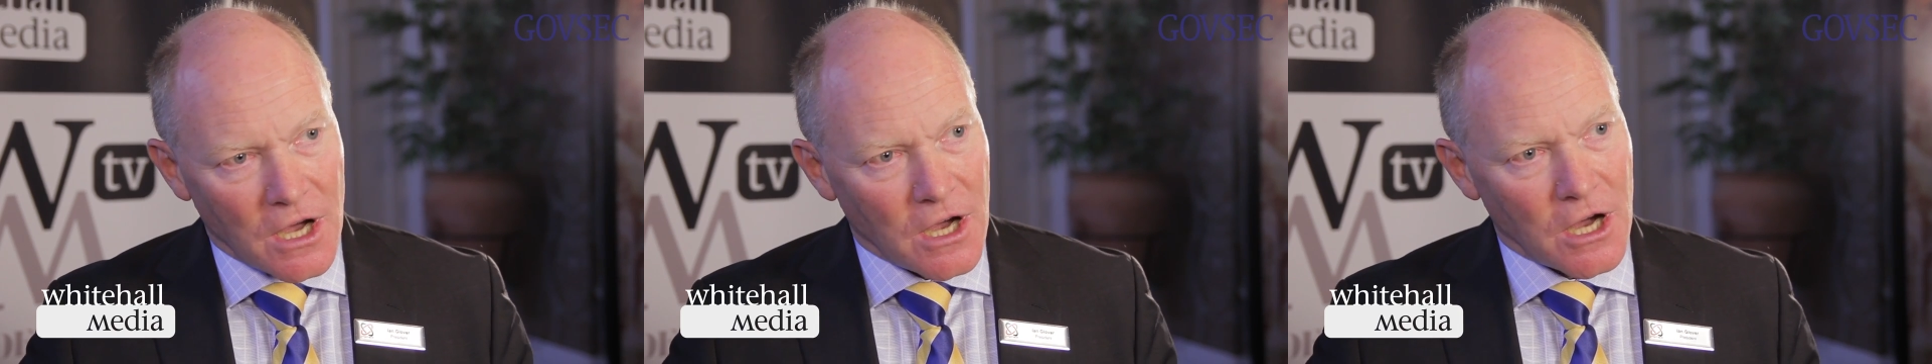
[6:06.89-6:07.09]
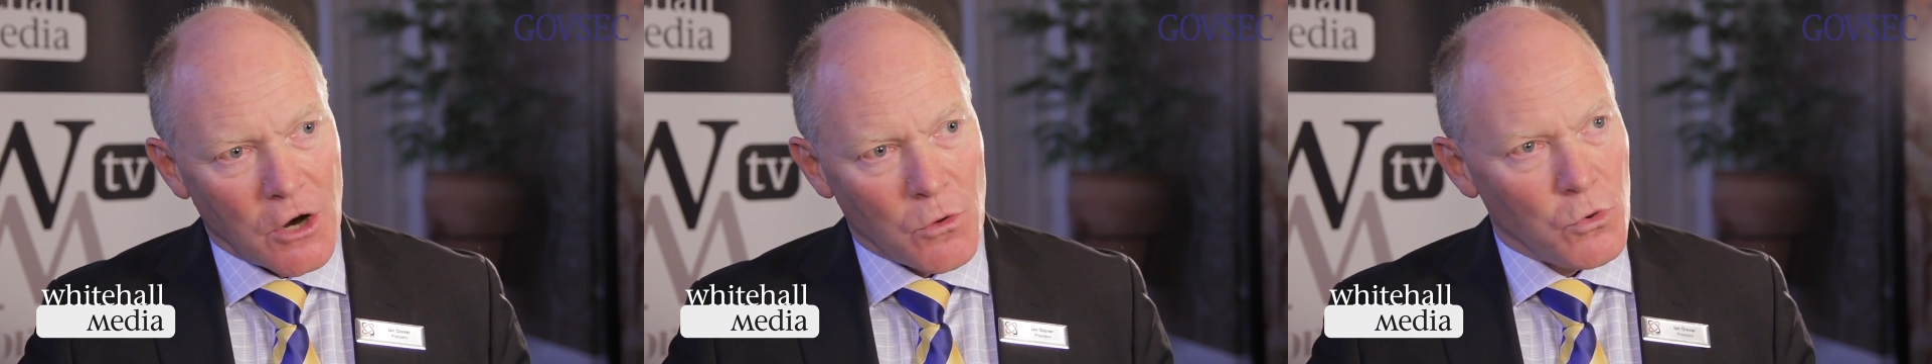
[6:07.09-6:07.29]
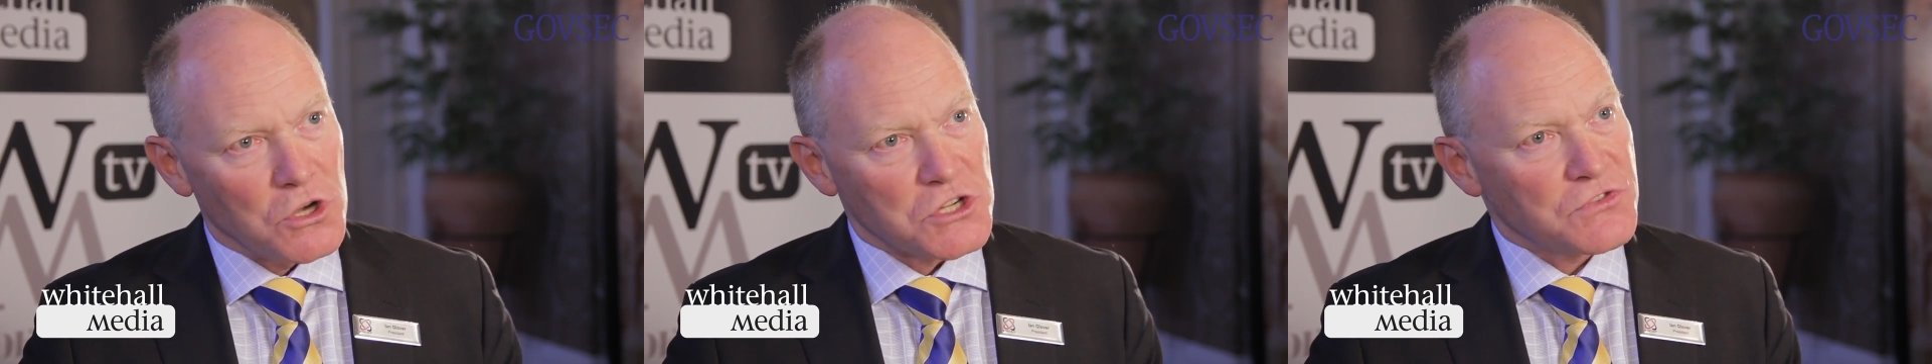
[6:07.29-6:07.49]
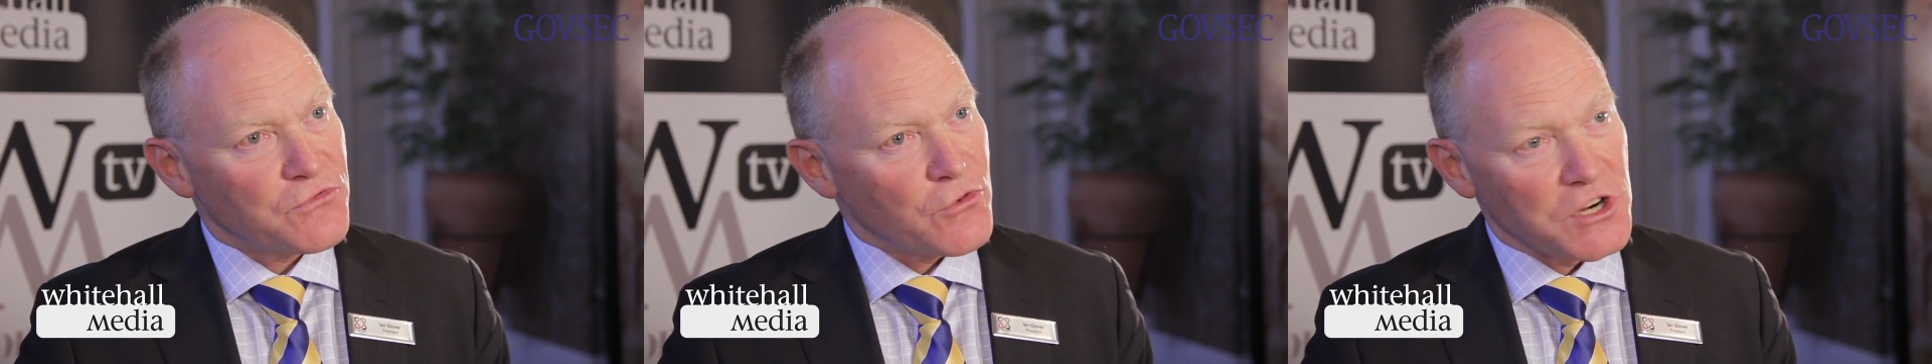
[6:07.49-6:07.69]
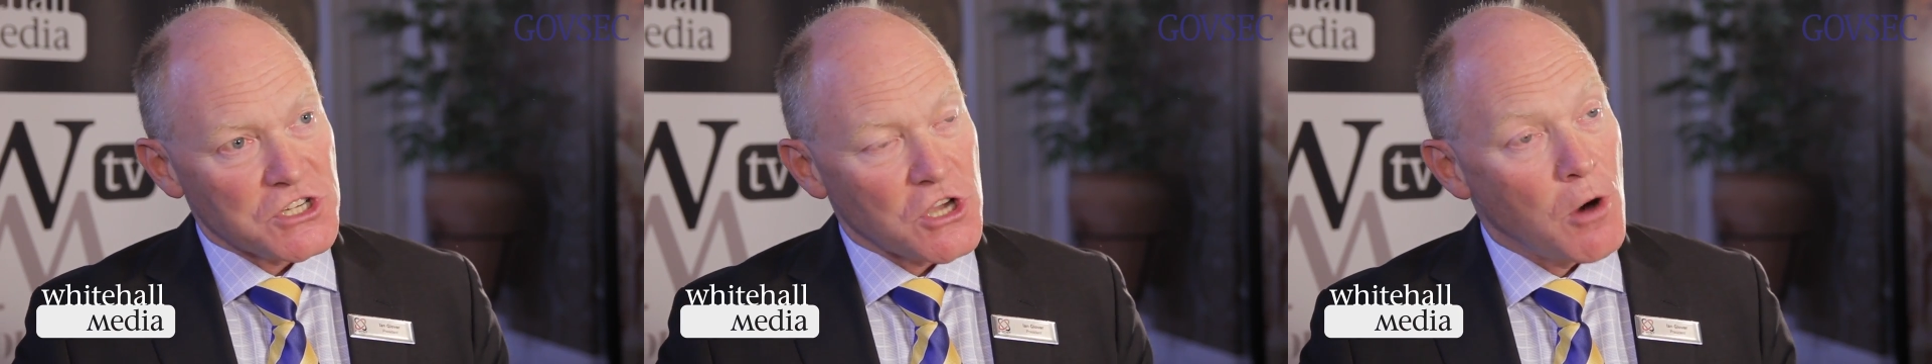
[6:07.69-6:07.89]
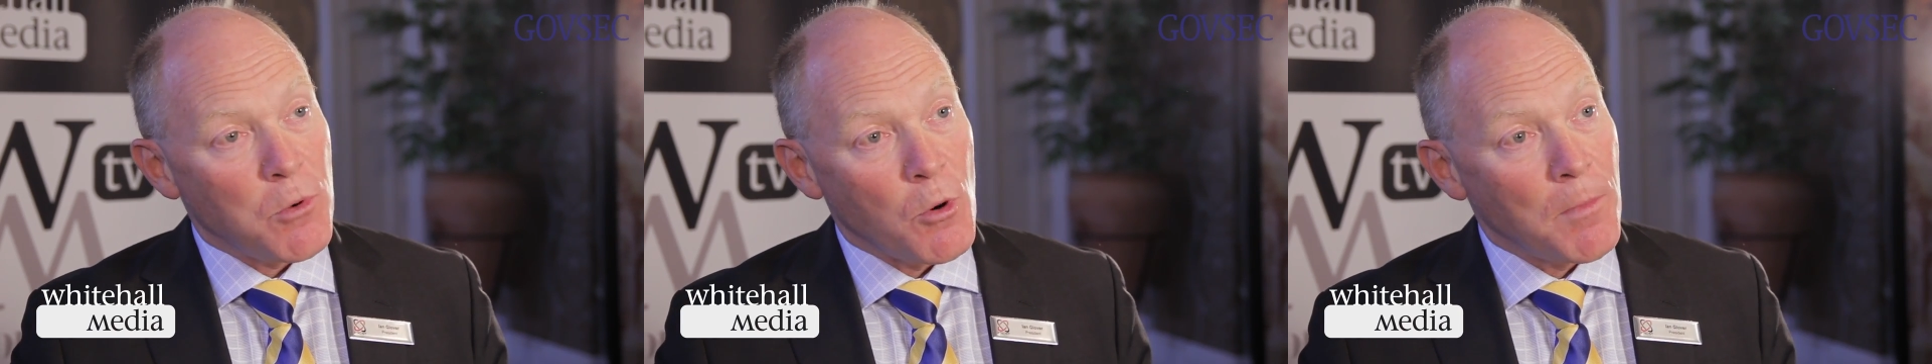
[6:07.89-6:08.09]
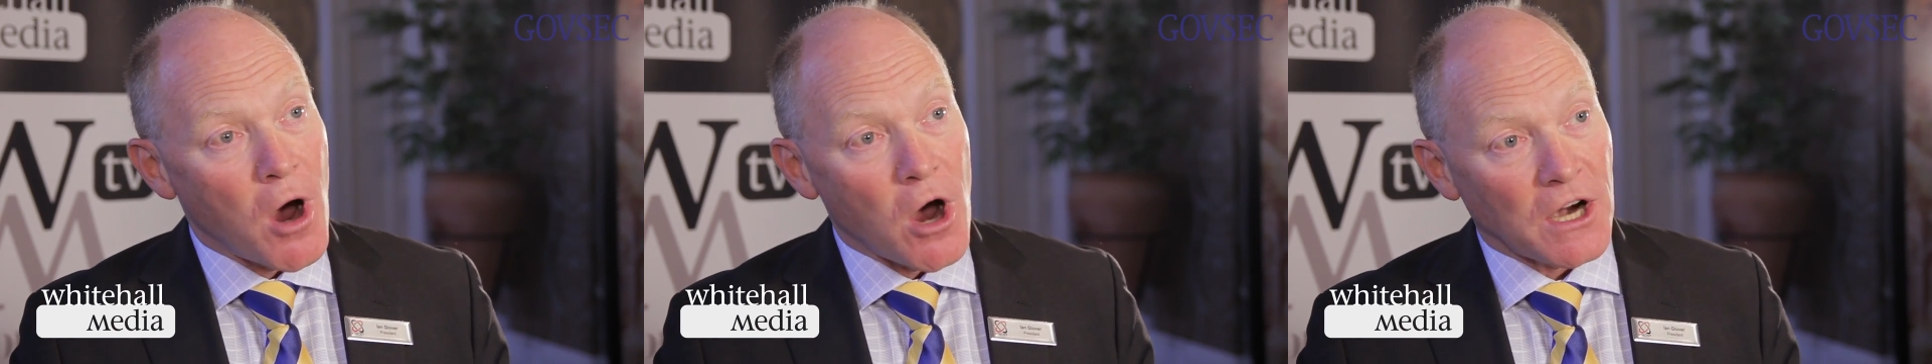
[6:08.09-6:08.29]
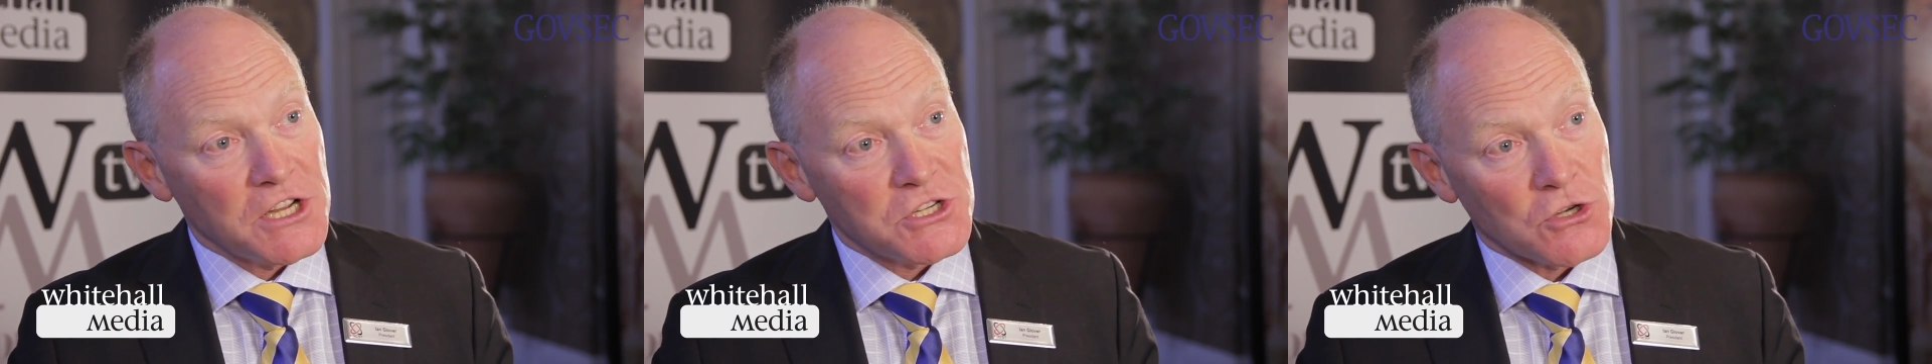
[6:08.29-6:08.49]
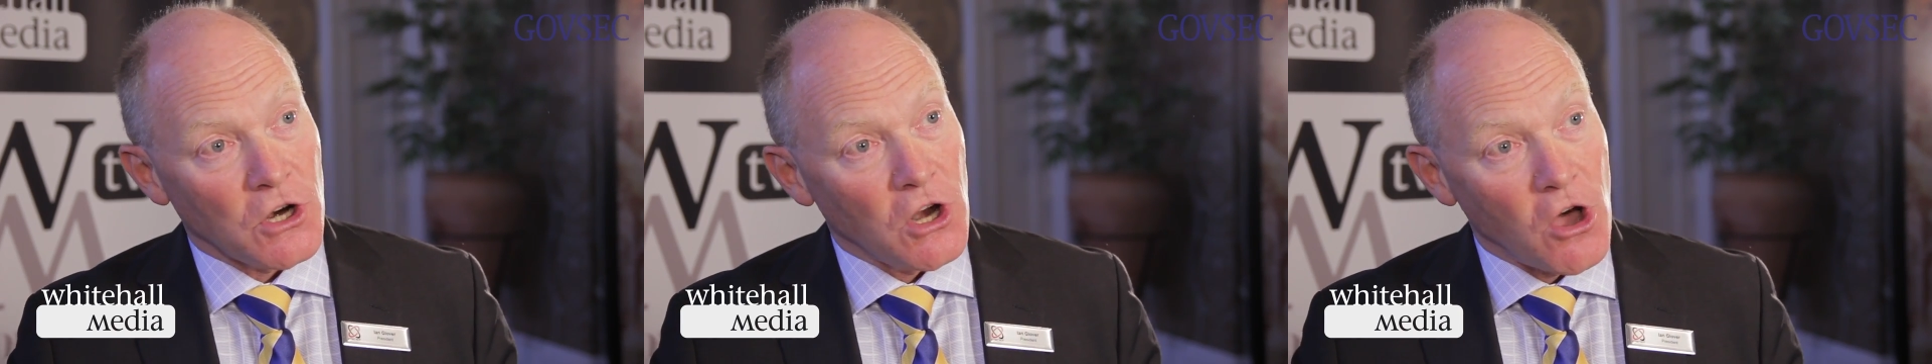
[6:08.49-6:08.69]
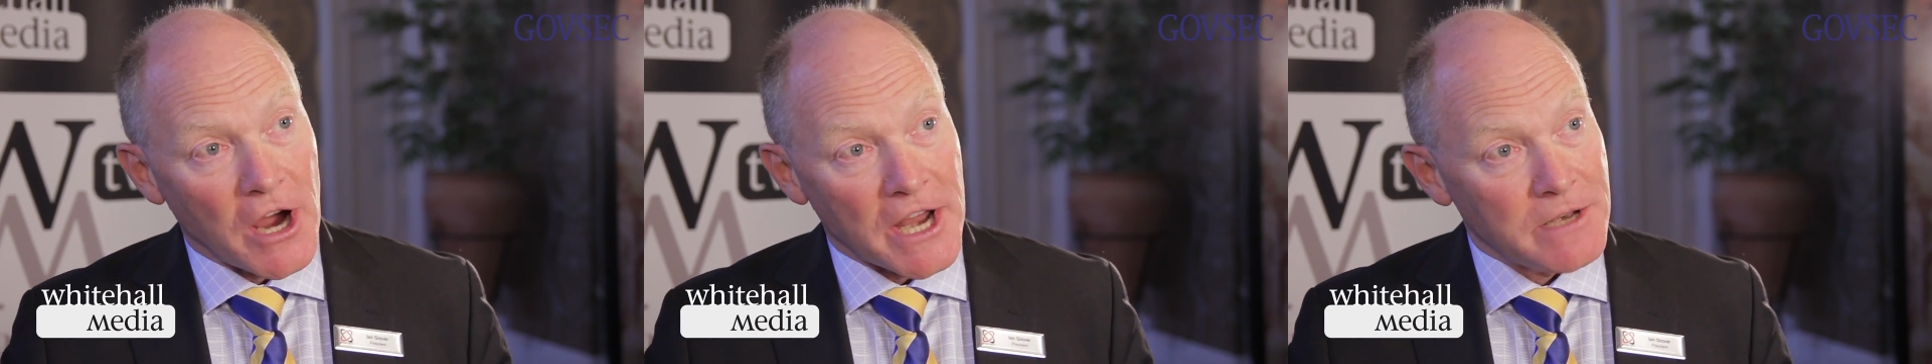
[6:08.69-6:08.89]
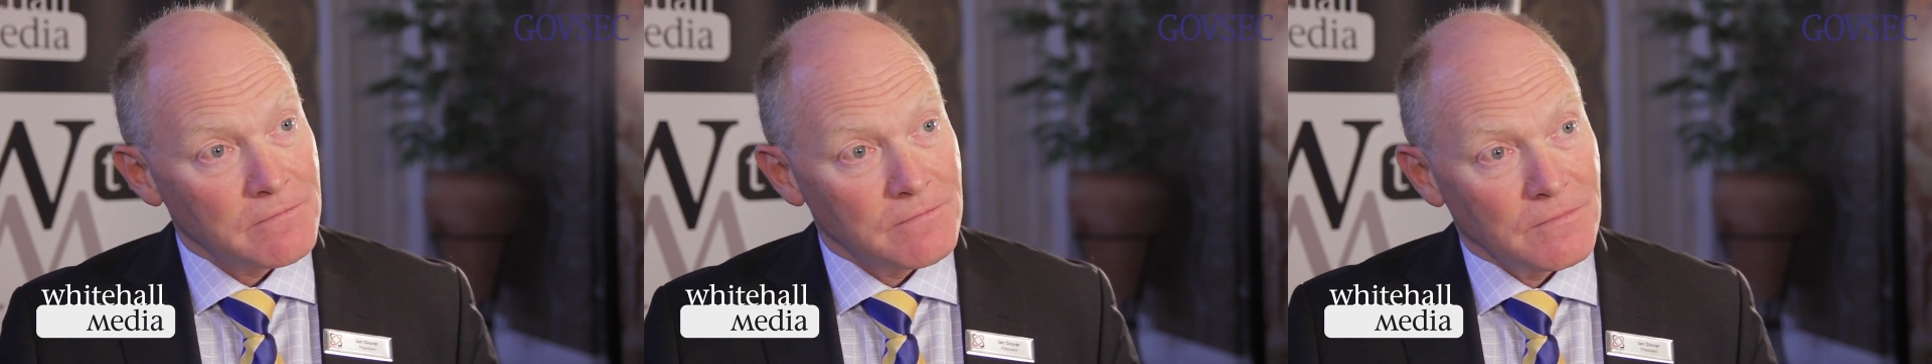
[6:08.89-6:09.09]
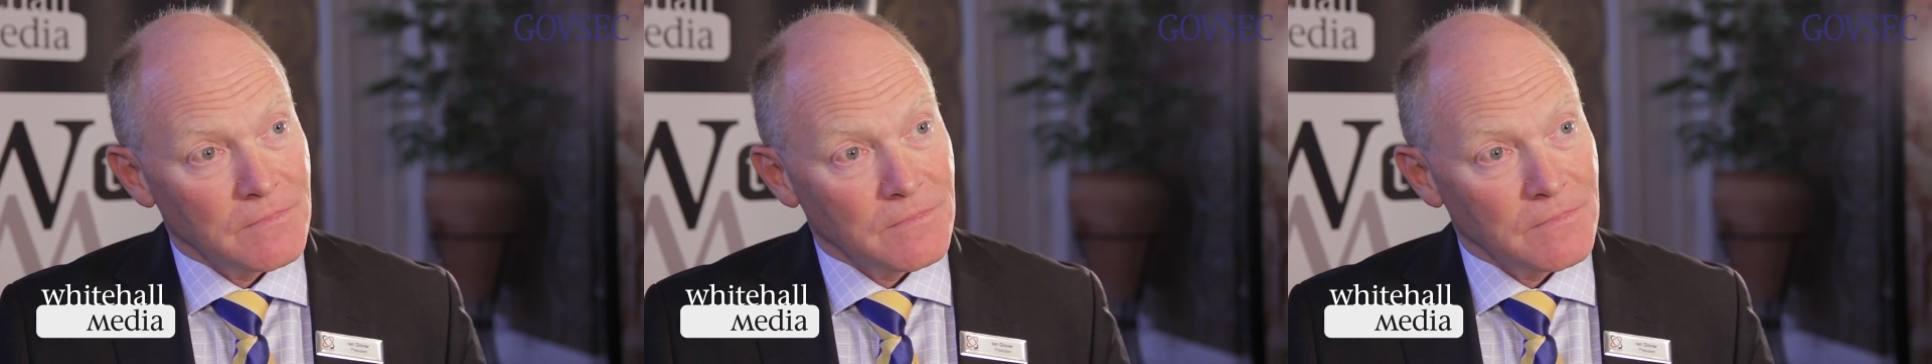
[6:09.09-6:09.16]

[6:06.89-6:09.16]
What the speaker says: was, for example, Barclays Online.